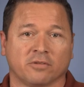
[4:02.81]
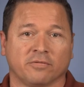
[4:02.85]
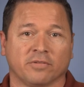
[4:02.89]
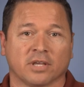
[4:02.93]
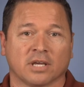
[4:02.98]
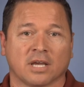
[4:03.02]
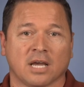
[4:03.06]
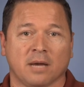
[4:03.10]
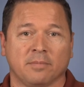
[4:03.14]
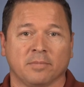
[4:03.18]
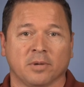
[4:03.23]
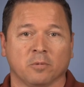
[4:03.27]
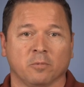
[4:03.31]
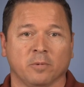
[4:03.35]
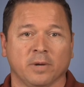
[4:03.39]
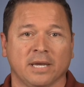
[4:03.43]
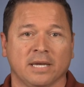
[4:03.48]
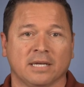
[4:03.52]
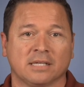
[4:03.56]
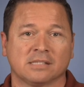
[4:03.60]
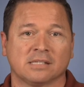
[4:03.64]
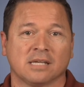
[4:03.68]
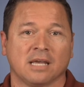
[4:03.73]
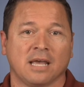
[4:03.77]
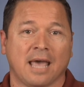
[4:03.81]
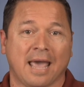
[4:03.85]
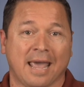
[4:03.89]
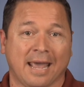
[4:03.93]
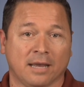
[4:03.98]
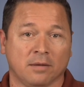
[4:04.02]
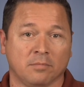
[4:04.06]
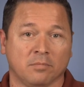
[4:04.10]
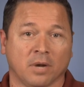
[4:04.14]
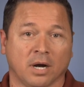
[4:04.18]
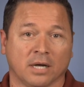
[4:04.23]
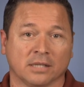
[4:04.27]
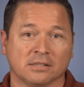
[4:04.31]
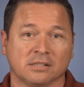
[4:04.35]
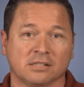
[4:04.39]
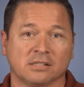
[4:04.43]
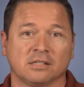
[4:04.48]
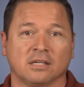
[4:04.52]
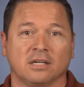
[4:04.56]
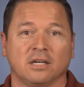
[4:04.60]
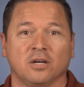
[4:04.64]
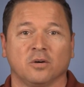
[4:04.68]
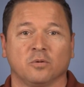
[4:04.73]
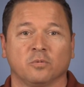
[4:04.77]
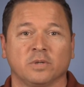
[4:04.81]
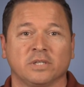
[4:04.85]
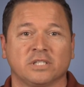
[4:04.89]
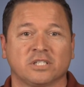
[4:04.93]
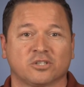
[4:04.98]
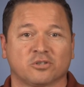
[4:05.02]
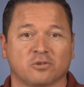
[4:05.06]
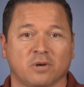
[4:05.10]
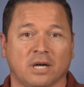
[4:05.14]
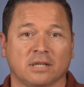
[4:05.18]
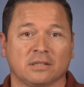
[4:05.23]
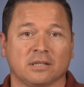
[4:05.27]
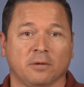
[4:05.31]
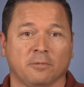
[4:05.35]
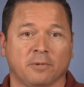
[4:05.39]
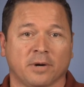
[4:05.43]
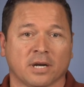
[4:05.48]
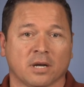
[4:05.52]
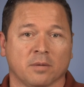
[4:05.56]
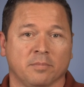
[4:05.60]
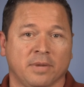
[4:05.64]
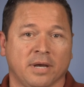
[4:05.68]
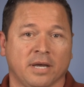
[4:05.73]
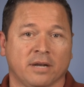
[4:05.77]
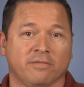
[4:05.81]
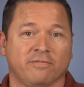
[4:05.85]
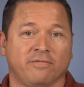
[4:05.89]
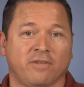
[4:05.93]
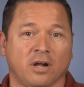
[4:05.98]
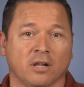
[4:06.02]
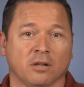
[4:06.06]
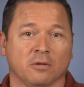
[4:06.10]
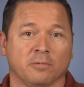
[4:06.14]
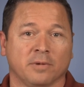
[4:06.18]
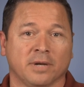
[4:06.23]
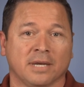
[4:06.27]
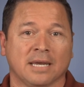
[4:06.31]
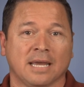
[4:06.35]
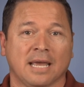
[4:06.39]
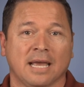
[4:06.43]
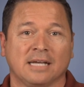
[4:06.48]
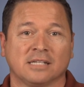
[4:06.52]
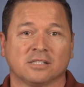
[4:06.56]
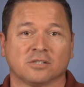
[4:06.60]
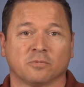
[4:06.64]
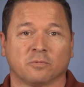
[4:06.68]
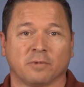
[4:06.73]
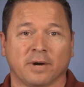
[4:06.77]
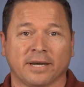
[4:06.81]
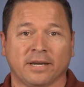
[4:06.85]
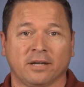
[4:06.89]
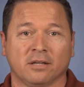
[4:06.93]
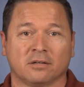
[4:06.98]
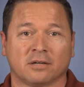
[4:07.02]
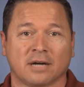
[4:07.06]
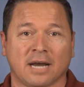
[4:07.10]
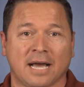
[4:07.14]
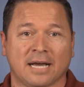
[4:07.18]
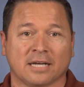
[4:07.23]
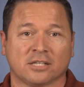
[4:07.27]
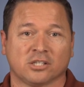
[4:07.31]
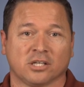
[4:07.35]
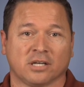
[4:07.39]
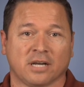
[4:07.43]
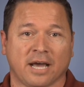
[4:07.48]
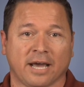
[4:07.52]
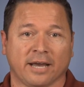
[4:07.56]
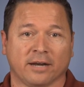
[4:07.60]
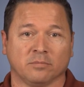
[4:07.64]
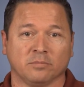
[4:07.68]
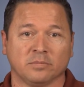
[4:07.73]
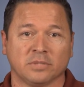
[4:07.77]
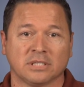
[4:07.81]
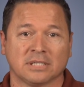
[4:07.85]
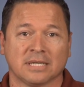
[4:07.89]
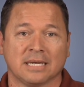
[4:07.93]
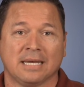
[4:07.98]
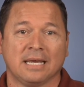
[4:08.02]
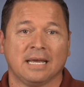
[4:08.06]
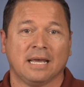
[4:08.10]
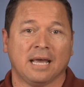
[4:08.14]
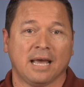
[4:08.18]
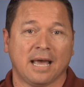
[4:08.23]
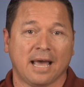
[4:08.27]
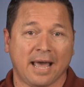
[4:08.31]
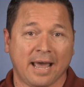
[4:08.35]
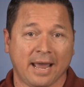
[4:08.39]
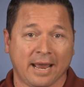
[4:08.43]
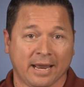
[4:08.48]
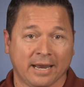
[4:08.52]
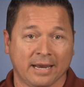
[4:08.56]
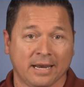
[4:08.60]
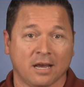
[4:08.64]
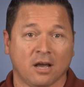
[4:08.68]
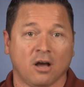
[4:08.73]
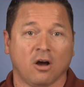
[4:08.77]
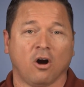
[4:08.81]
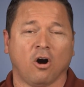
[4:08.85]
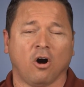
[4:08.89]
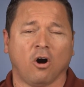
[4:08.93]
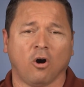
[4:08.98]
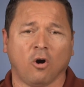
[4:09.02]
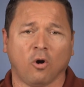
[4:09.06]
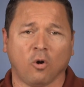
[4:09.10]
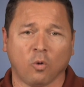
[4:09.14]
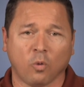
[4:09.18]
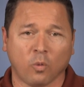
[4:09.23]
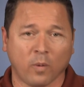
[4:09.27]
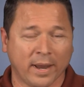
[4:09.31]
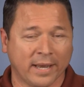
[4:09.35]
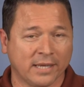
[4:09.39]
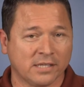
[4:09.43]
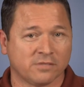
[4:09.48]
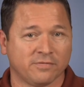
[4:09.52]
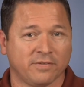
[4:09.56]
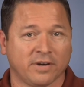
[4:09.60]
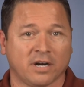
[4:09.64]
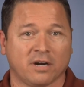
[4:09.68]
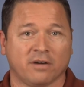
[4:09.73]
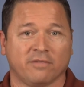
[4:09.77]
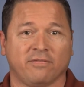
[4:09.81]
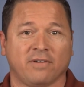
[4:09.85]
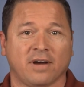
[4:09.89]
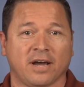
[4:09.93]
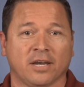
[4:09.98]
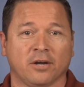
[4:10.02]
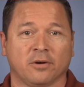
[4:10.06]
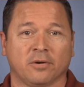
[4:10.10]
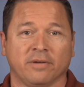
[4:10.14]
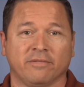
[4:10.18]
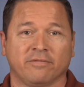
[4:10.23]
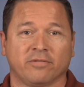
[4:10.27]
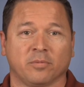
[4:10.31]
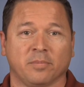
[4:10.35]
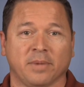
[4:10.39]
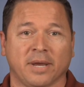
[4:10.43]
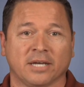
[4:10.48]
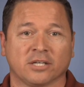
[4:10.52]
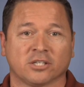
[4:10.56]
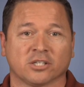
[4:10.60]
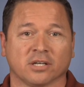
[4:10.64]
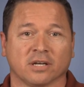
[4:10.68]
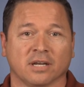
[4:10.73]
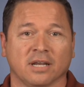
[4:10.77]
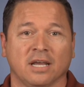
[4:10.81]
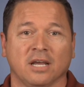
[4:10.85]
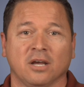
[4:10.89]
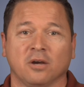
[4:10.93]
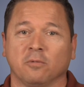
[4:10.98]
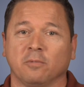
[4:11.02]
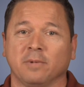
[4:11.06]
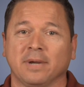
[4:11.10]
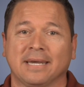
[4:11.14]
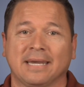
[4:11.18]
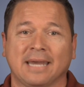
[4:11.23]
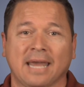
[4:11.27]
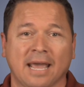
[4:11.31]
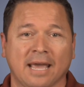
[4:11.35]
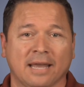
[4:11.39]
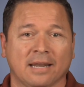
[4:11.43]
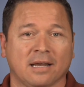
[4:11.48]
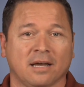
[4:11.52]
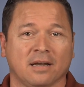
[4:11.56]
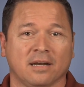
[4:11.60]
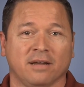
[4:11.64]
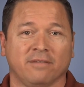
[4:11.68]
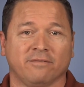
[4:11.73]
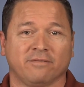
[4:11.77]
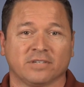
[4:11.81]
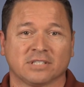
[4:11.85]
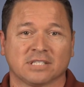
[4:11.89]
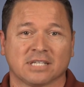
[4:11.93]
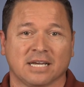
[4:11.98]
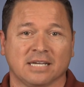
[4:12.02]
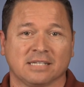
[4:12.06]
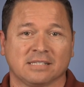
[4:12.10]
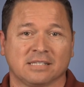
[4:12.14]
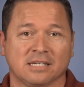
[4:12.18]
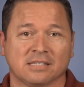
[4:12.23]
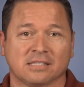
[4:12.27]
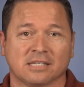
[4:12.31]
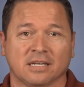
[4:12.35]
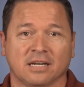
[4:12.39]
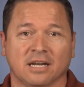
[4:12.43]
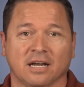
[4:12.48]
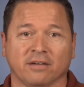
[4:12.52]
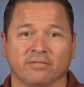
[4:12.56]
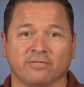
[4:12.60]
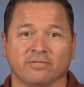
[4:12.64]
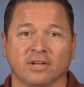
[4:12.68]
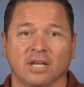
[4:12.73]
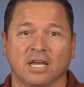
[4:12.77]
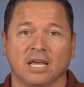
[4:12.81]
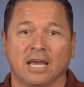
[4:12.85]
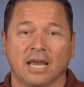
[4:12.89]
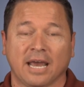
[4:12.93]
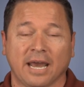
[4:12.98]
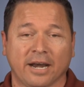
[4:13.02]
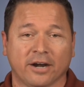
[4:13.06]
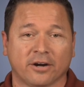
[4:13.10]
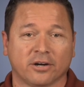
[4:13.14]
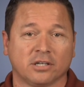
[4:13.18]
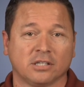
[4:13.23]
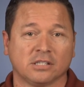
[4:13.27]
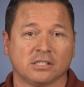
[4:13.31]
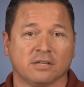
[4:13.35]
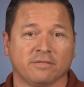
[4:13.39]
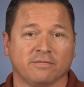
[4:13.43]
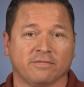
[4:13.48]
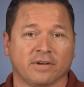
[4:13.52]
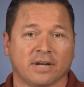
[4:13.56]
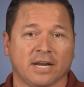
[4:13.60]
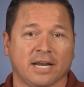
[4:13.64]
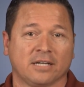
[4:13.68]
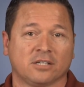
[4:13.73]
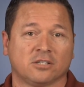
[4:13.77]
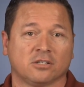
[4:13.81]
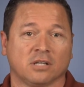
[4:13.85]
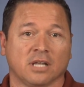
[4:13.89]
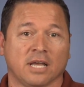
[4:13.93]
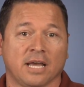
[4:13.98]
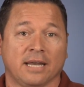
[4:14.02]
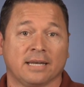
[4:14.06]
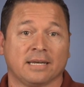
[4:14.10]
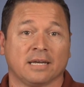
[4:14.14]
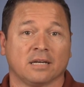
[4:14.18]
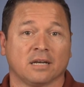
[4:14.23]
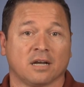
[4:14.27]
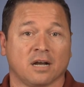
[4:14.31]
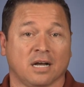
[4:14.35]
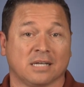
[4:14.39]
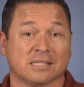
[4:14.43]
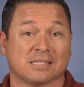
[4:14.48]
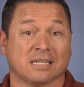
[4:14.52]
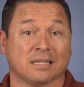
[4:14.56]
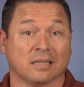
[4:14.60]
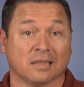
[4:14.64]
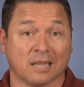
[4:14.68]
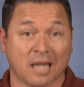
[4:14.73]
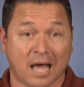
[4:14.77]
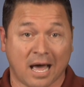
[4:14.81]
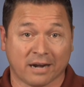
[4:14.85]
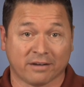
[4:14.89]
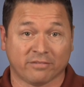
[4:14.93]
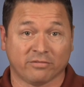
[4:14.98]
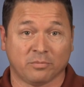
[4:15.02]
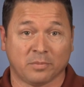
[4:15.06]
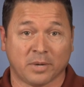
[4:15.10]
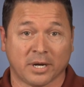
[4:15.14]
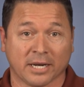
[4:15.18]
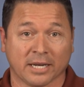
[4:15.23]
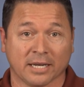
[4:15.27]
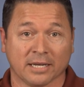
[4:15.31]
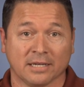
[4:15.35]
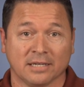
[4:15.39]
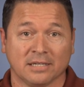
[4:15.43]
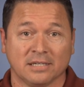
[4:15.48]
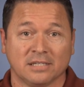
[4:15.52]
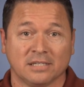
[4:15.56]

over the coming weeks and months, we strongly recommend following as regular action items. A, always verify your information. We cannot emphasize this enough. Errors in financial aid can cost a lot of money.